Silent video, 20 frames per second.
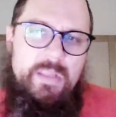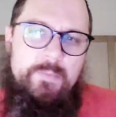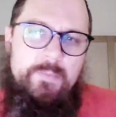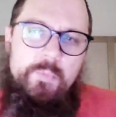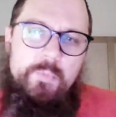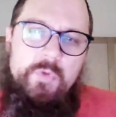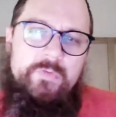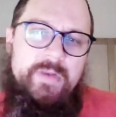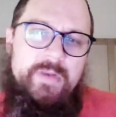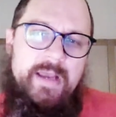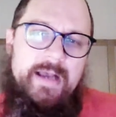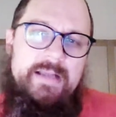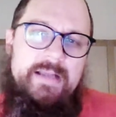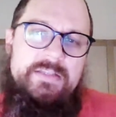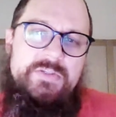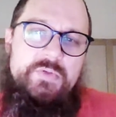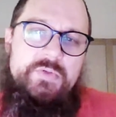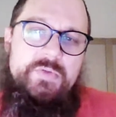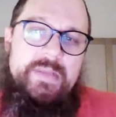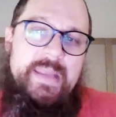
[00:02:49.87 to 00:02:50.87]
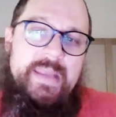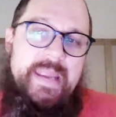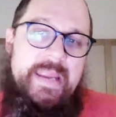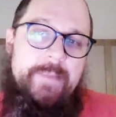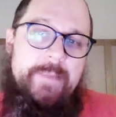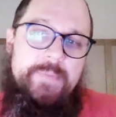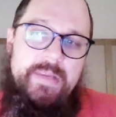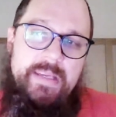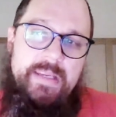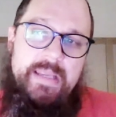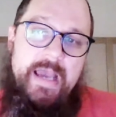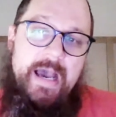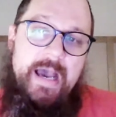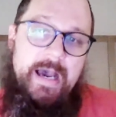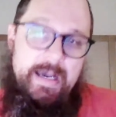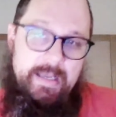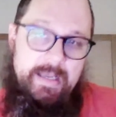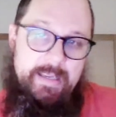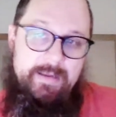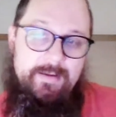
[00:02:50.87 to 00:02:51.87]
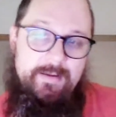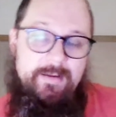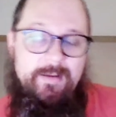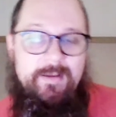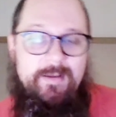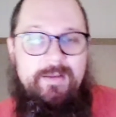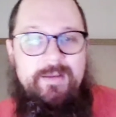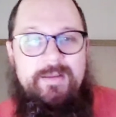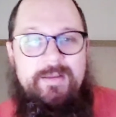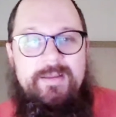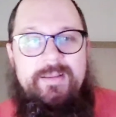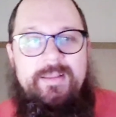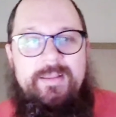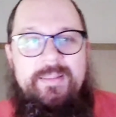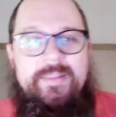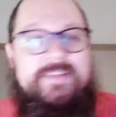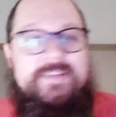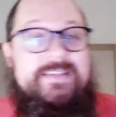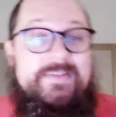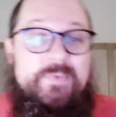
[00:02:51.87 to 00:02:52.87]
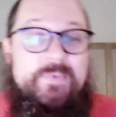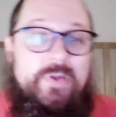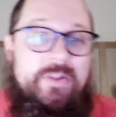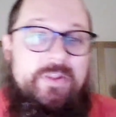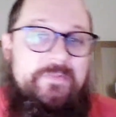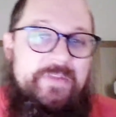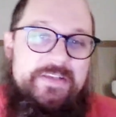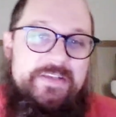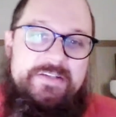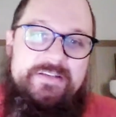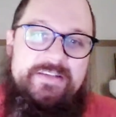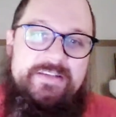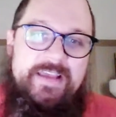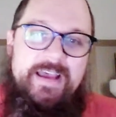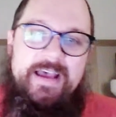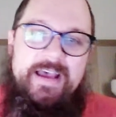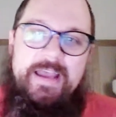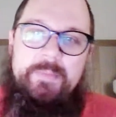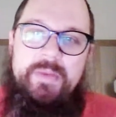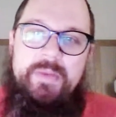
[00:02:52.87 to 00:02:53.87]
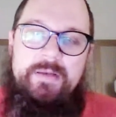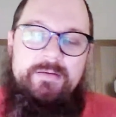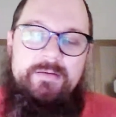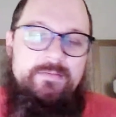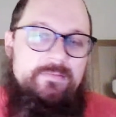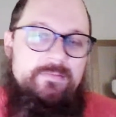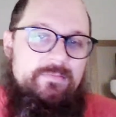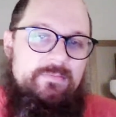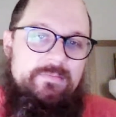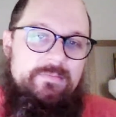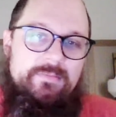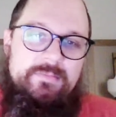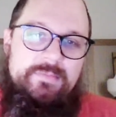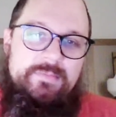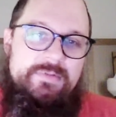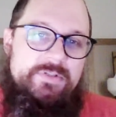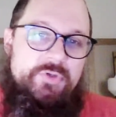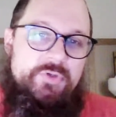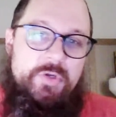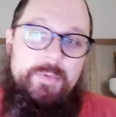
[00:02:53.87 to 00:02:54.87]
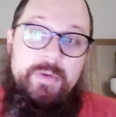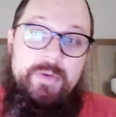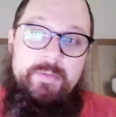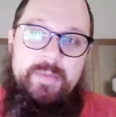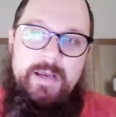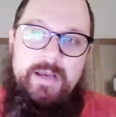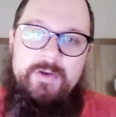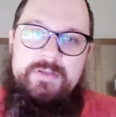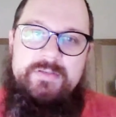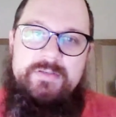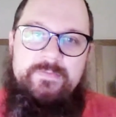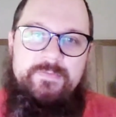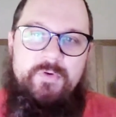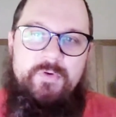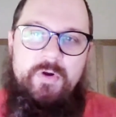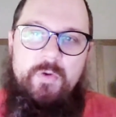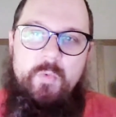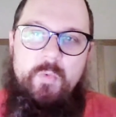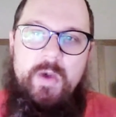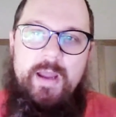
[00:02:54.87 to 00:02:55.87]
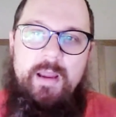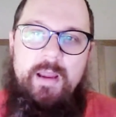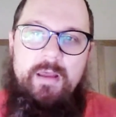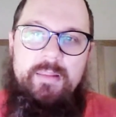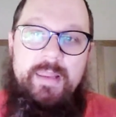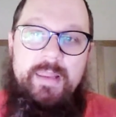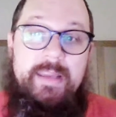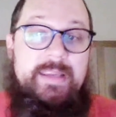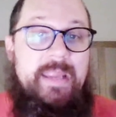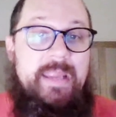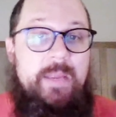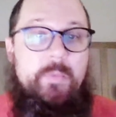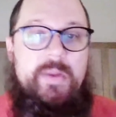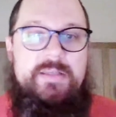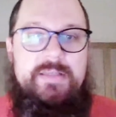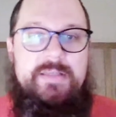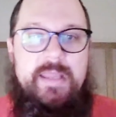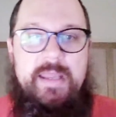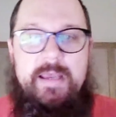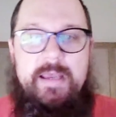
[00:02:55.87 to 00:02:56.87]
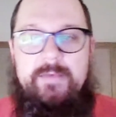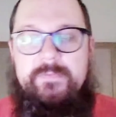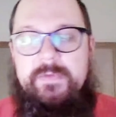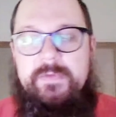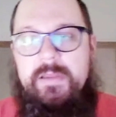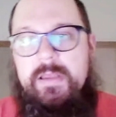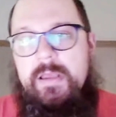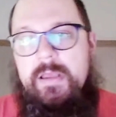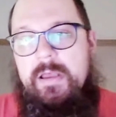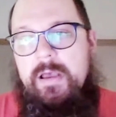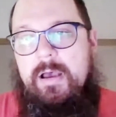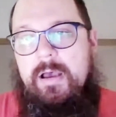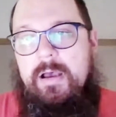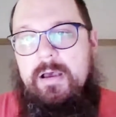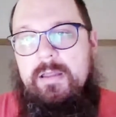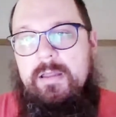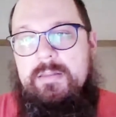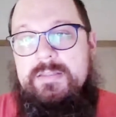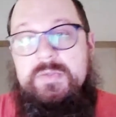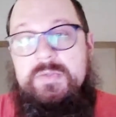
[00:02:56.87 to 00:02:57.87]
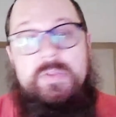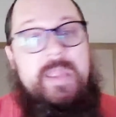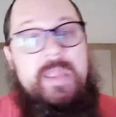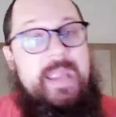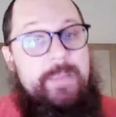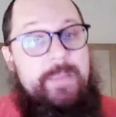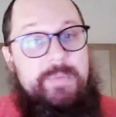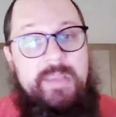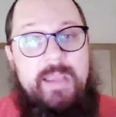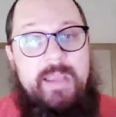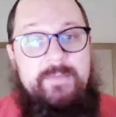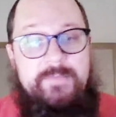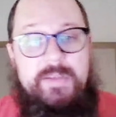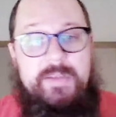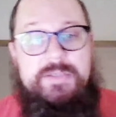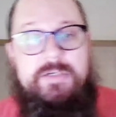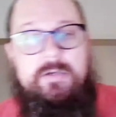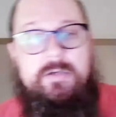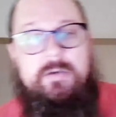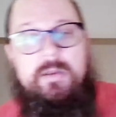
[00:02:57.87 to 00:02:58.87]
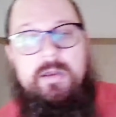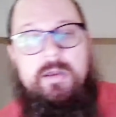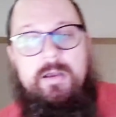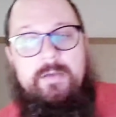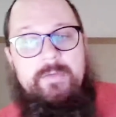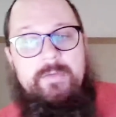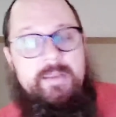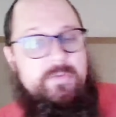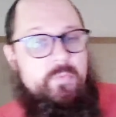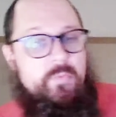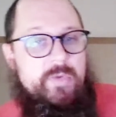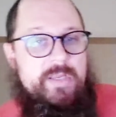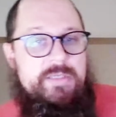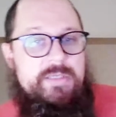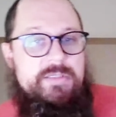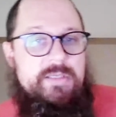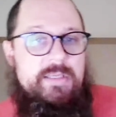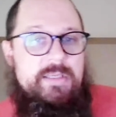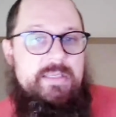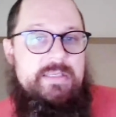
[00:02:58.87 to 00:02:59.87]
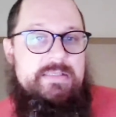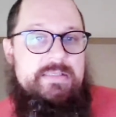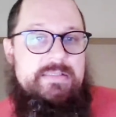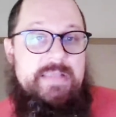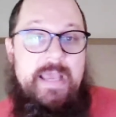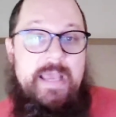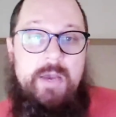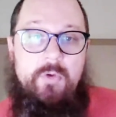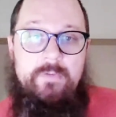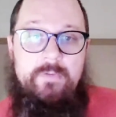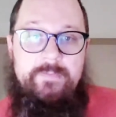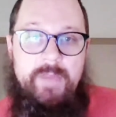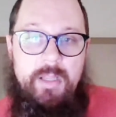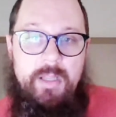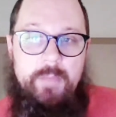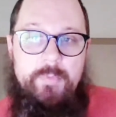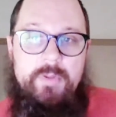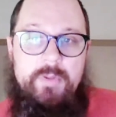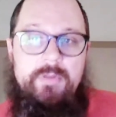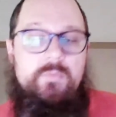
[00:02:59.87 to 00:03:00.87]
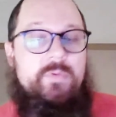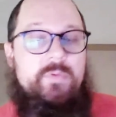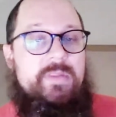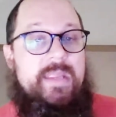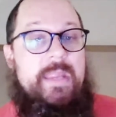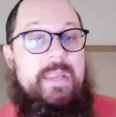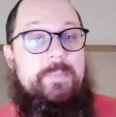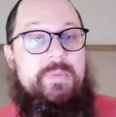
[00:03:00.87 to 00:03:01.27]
Moving on to the API. This is one of the features that I've been screaming about for a while that I can't wait to have. So the API feature in Reach is now available. What the